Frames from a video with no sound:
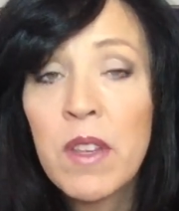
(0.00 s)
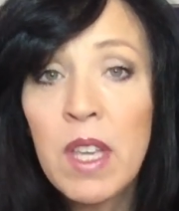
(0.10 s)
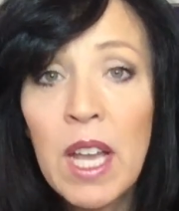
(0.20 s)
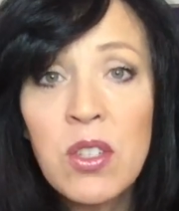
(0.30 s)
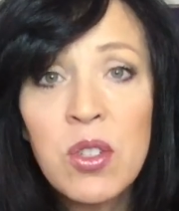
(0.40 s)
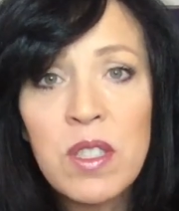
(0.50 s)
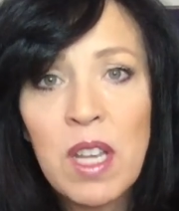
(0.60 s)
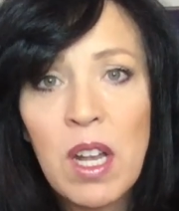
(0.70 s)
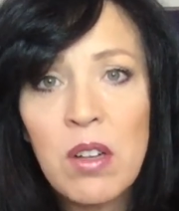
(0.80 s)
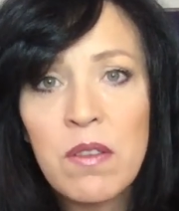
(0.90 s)
catch
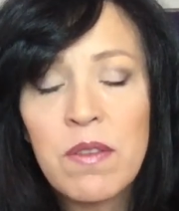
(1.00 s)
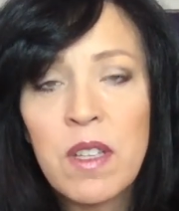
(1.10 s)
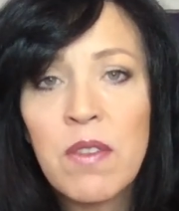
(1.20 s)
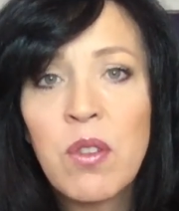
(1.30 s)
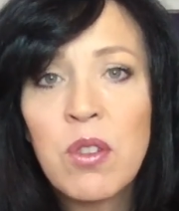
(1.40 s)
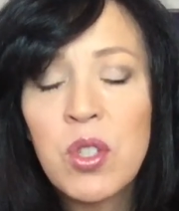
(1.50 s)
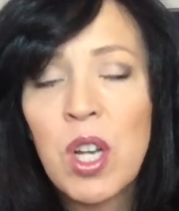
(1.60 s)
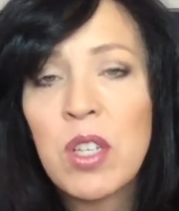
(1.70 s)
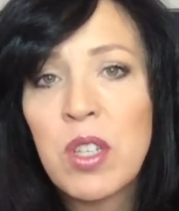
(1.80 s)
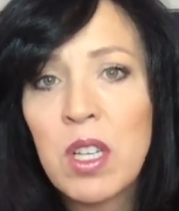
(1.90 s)
yourself if you're
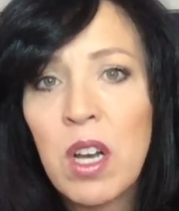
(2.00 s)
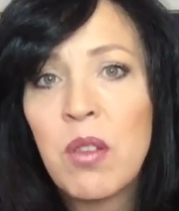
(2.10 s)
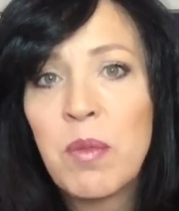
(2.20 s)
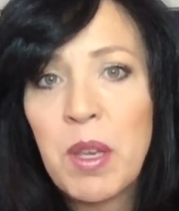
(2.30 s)
judging other